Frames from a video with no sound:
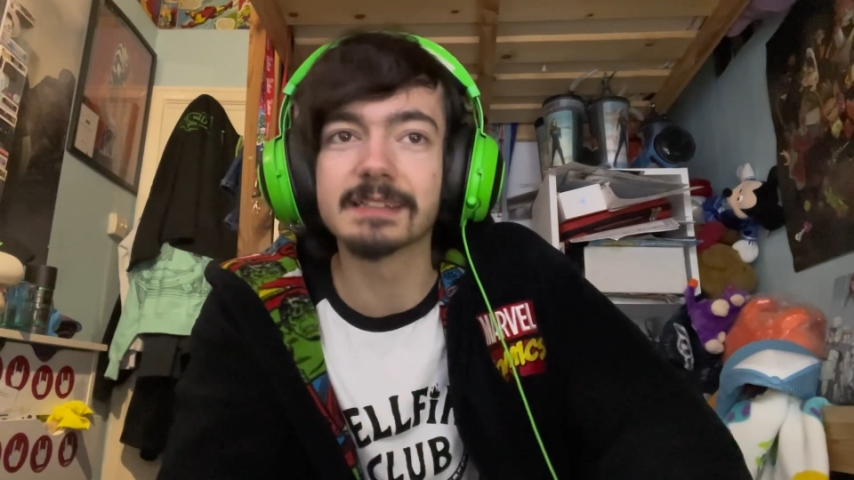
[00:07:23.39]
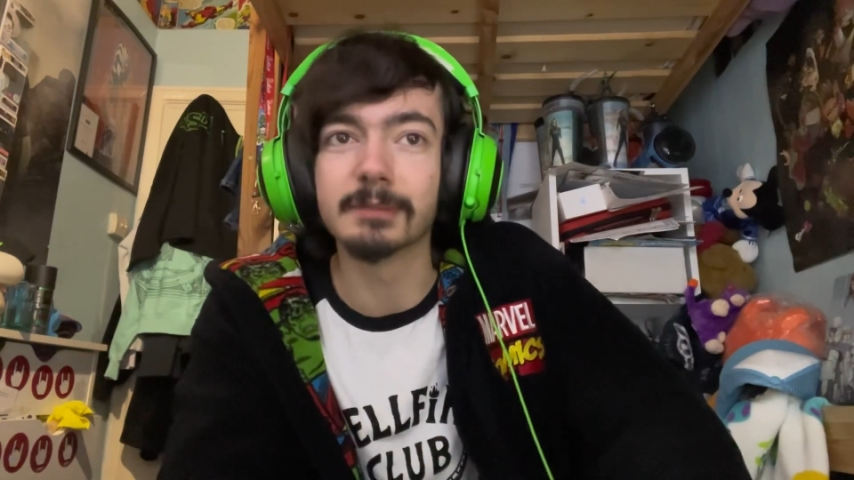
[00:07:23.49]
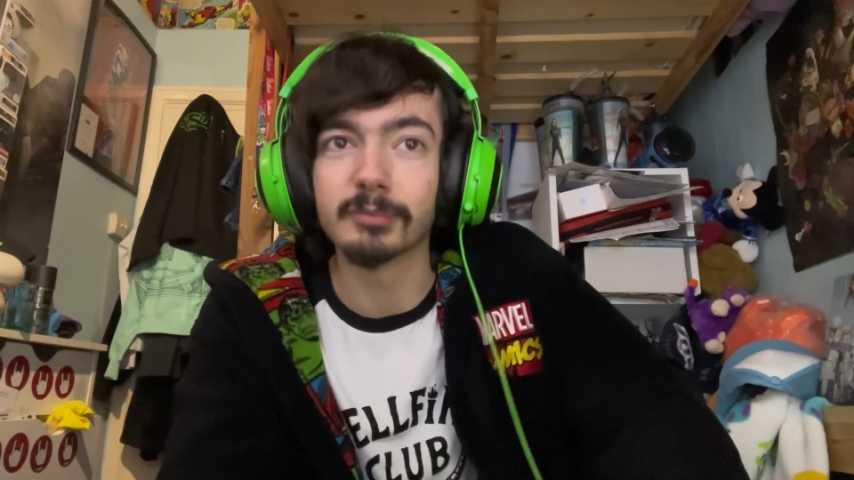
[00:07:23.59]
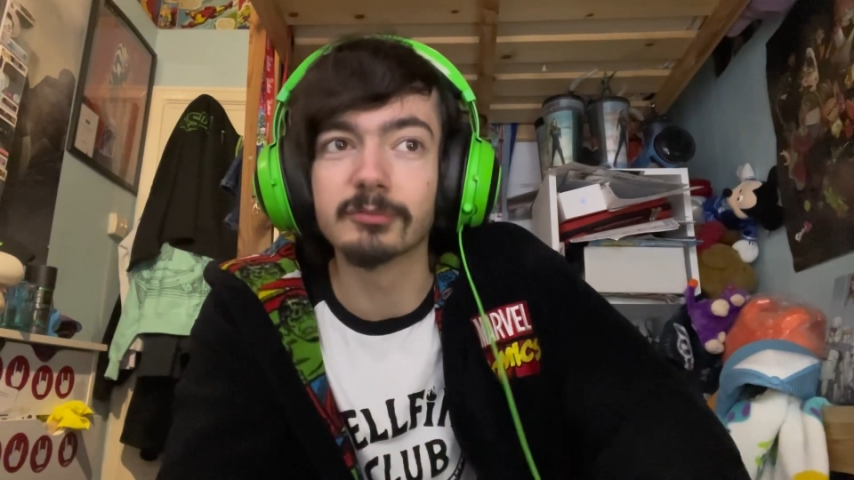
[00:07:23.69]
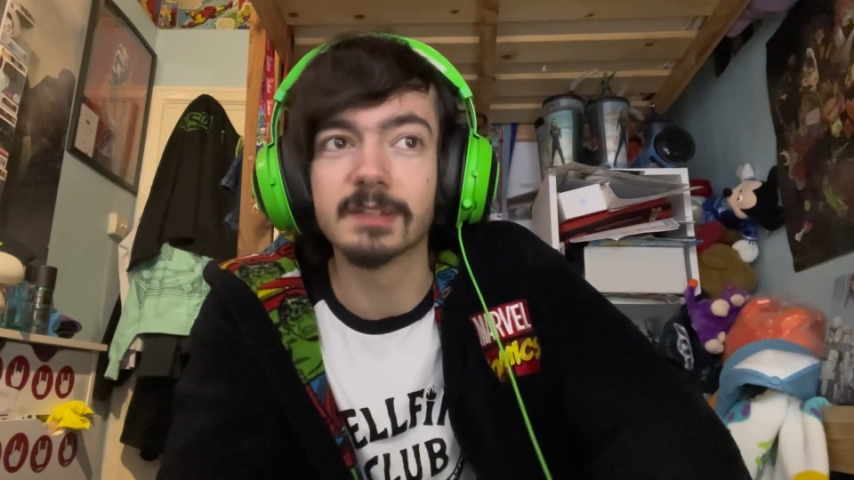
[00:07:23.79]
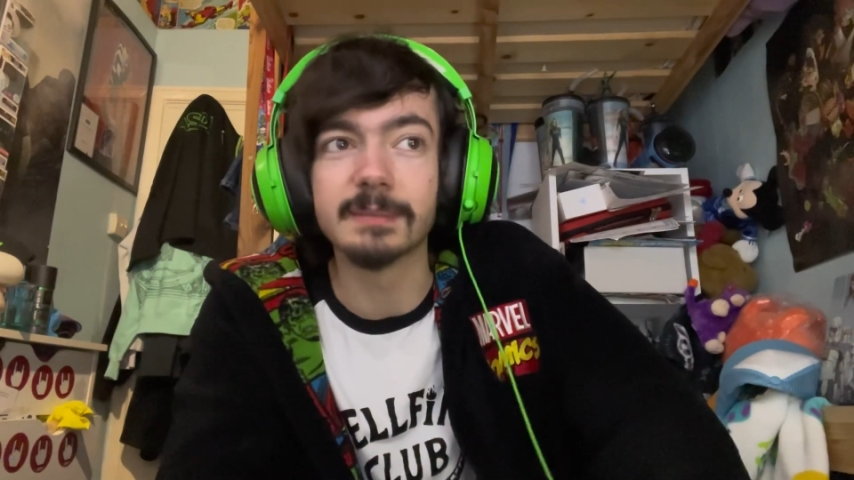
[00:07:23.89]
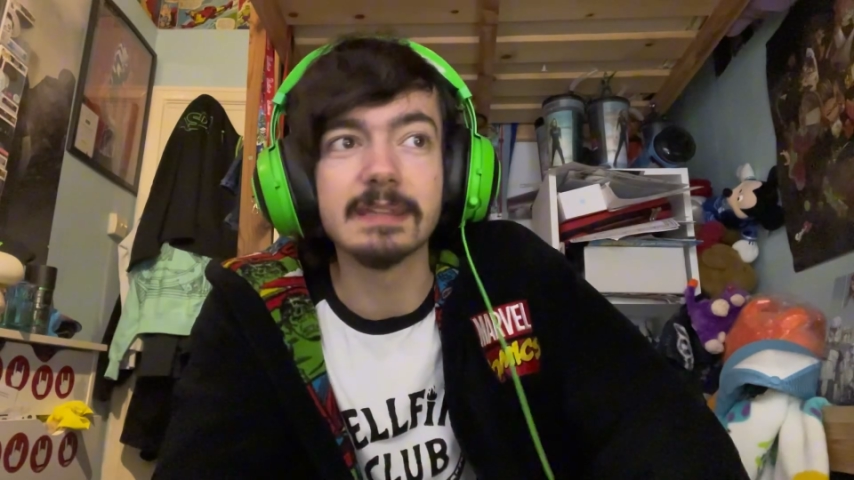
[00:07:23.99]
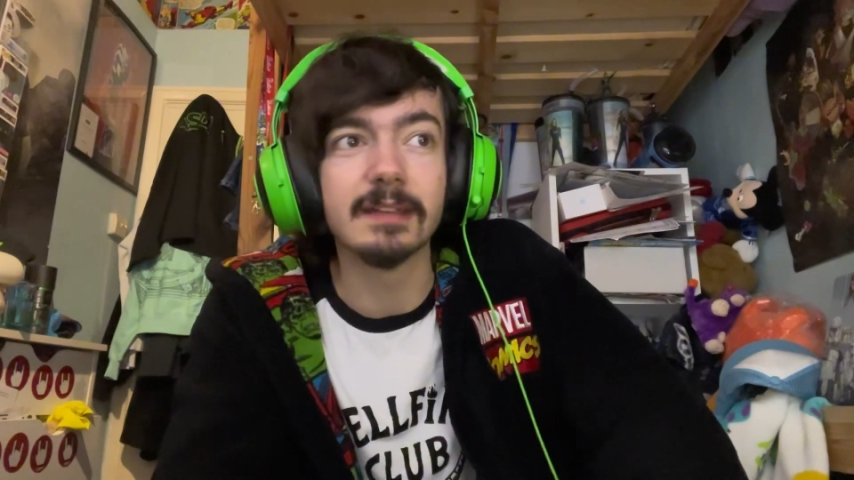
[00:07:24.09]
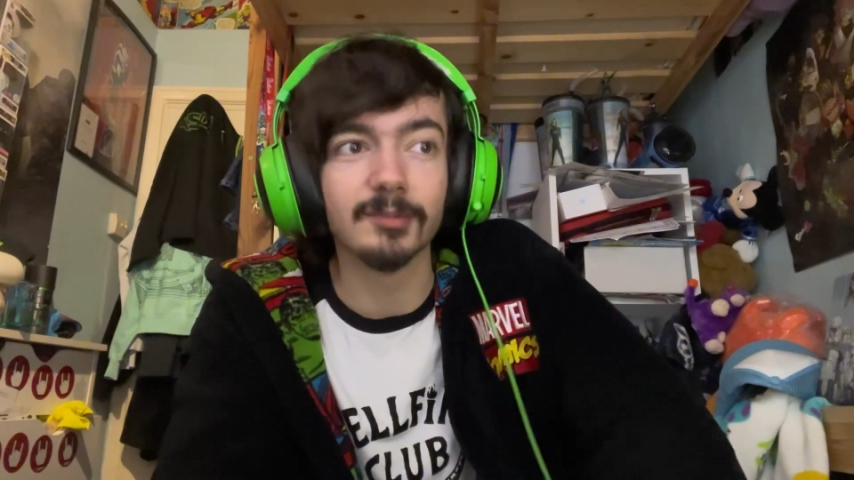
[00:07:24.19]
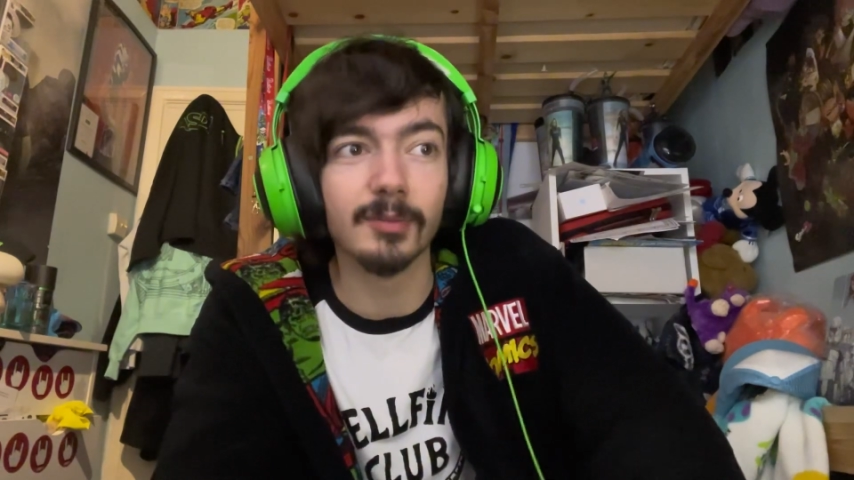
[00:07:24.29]
to Born to Be
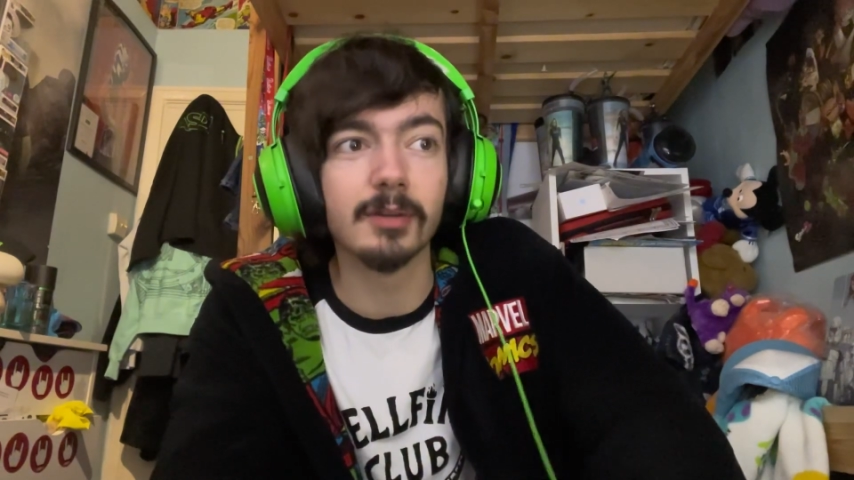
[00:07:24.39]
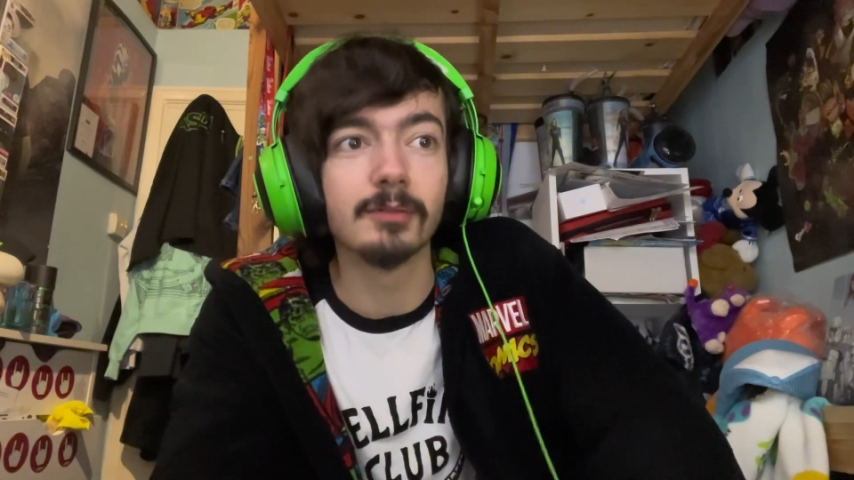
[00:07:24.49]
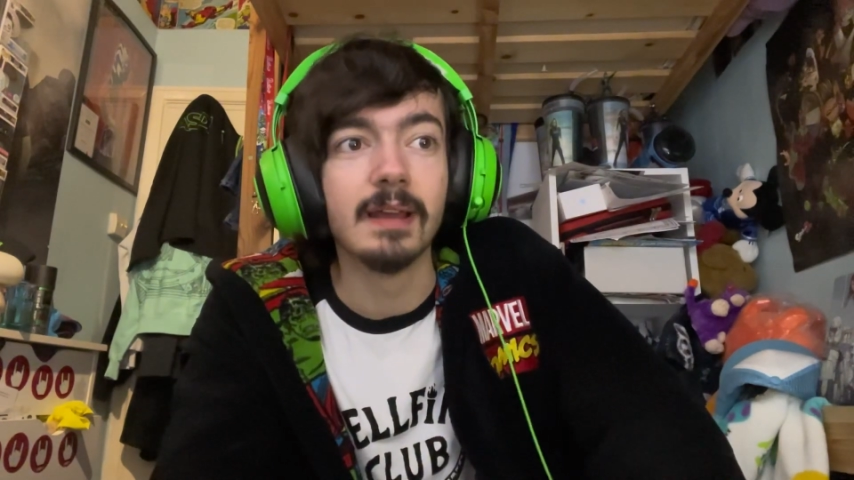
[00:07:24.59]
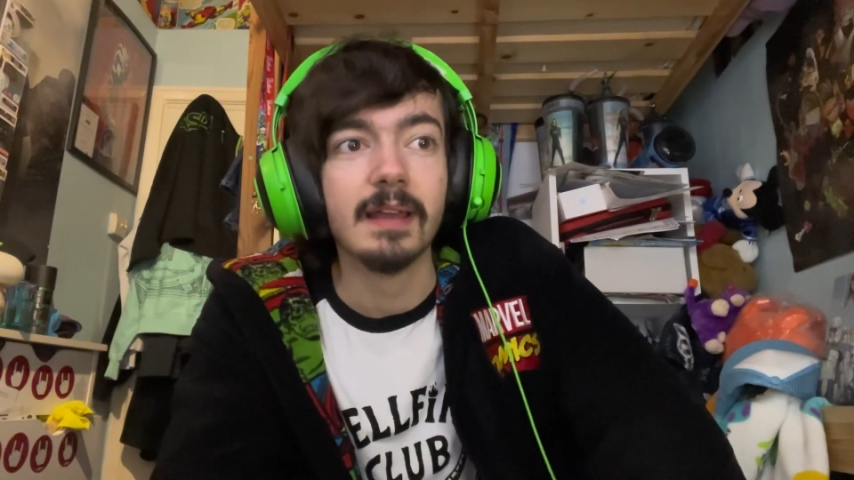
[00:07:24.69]
as well.